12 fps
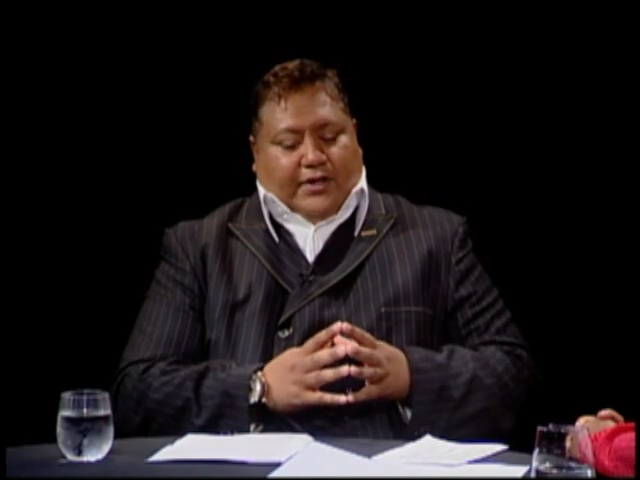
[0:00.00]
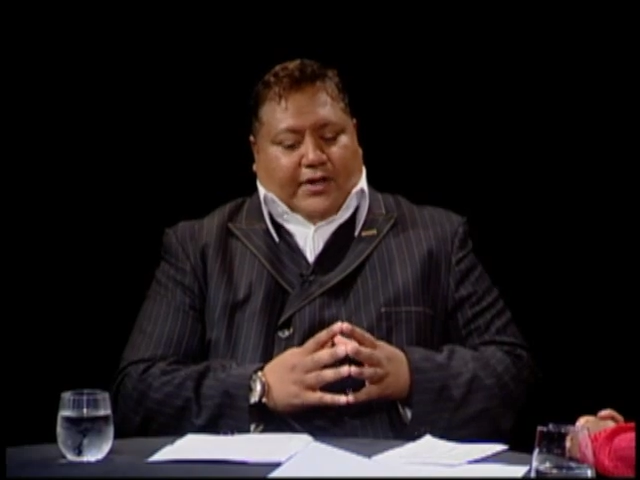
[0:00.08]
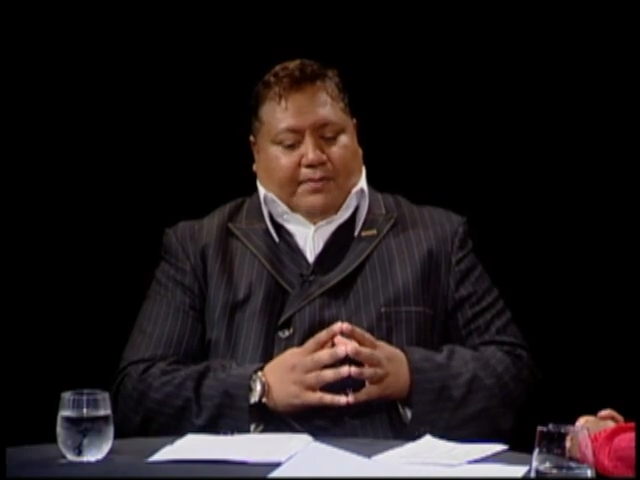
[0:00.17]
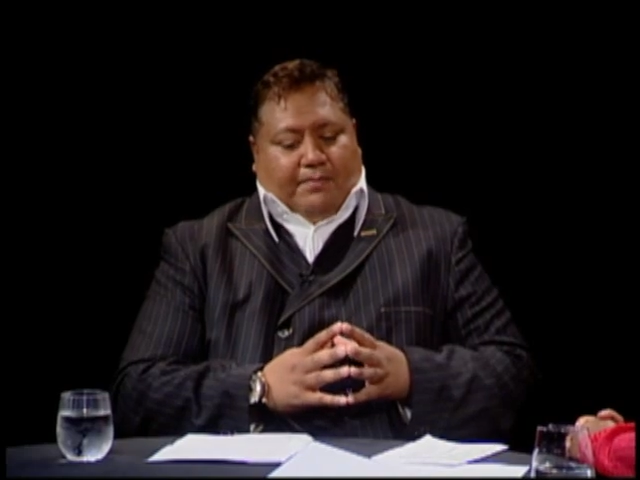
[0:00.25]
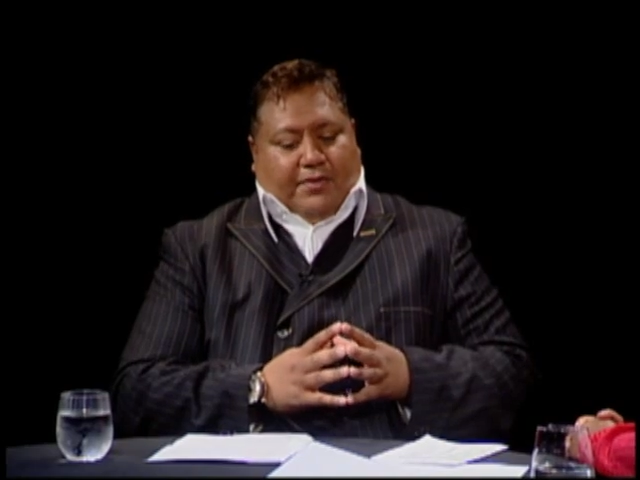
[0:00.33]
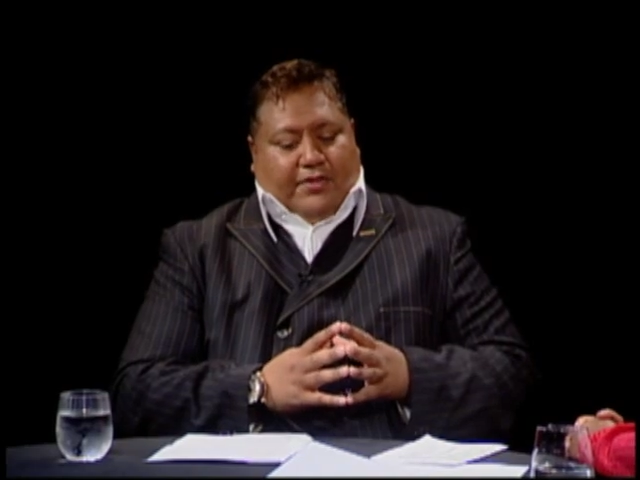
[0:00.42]

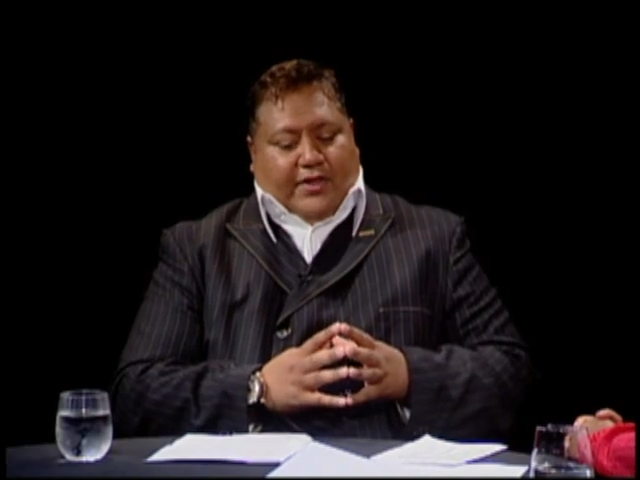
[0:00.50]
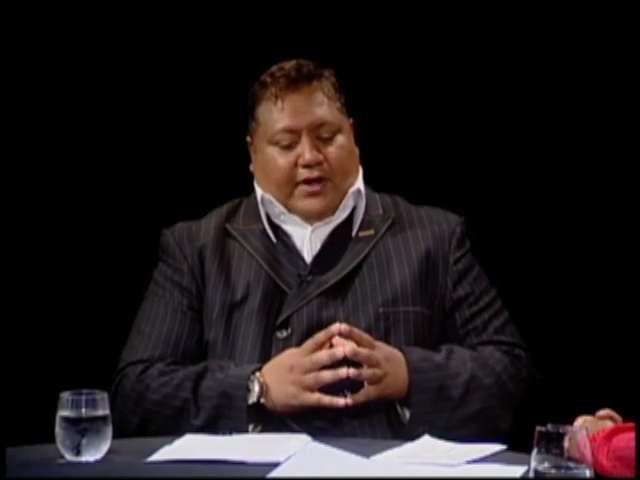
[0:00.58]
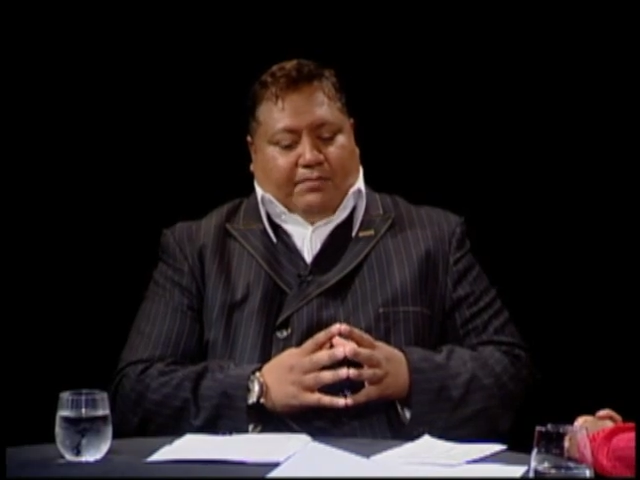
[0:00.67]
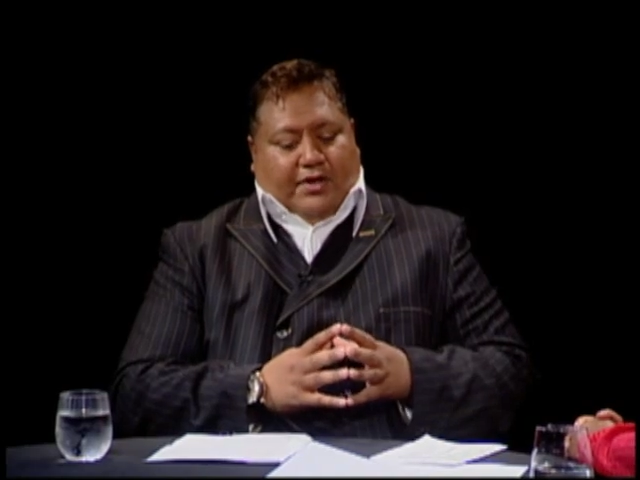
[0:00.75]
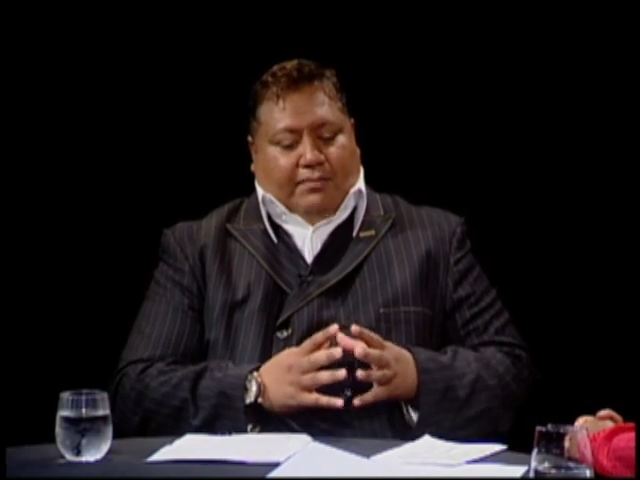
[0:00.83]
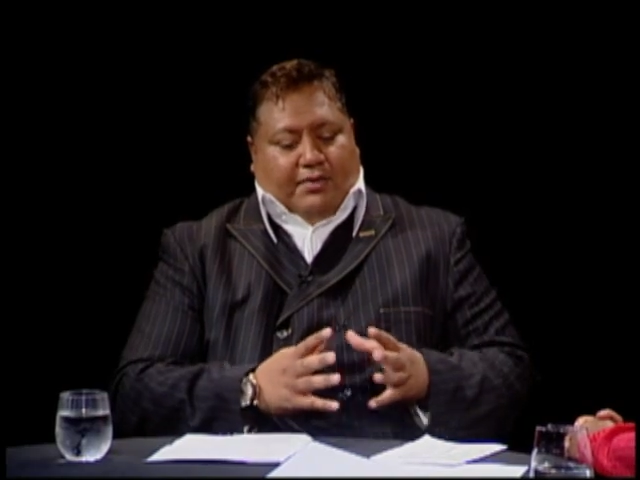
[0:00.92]

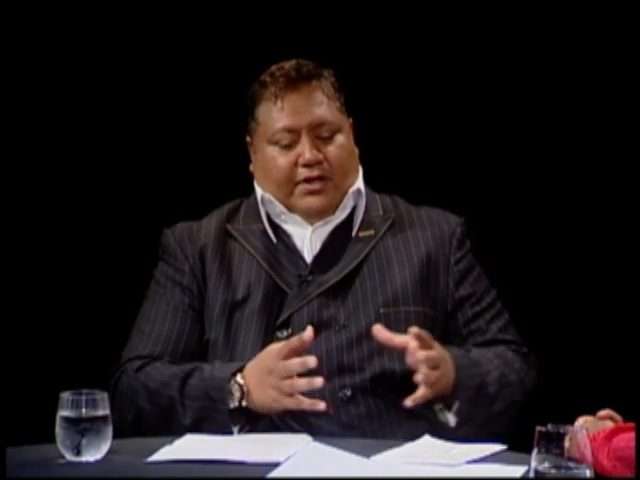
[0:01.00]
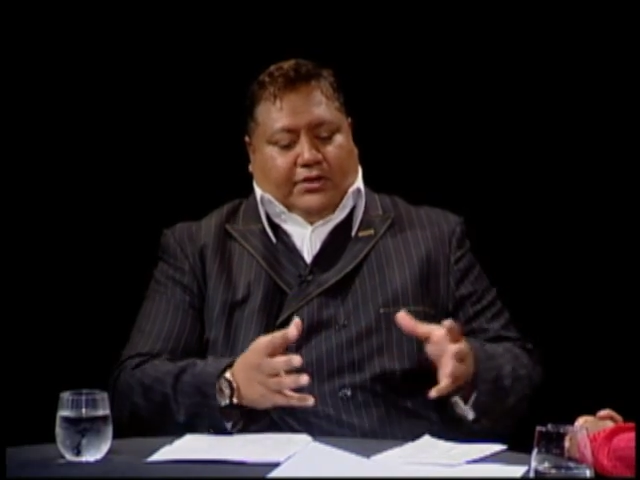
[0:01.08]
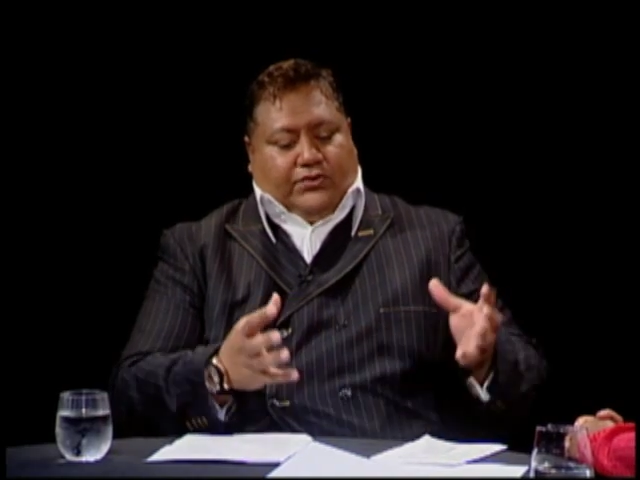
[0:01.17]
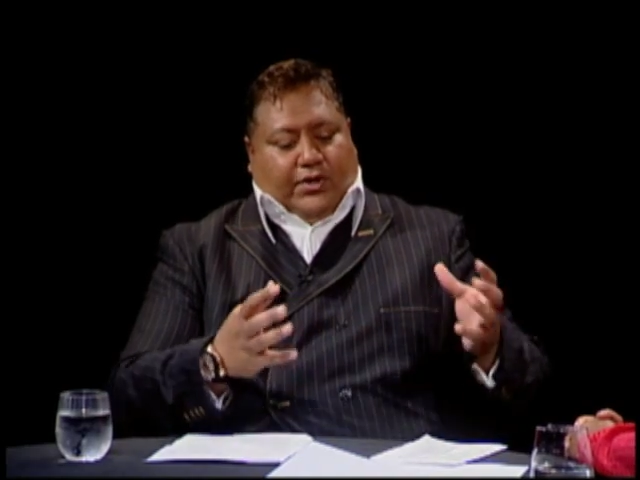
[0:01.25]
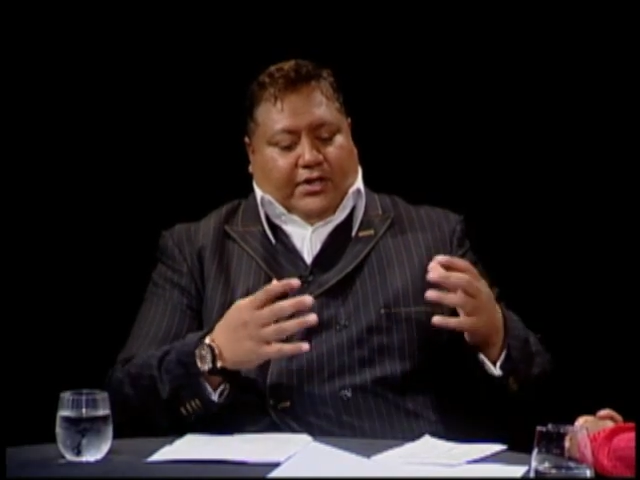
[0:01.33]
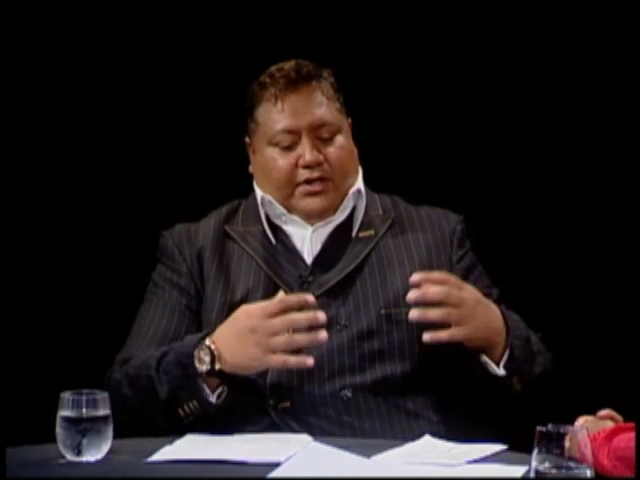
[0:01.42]
them coming
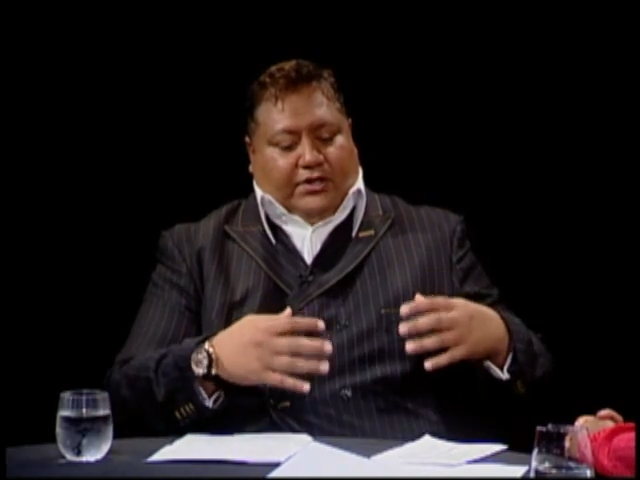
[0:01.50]
into our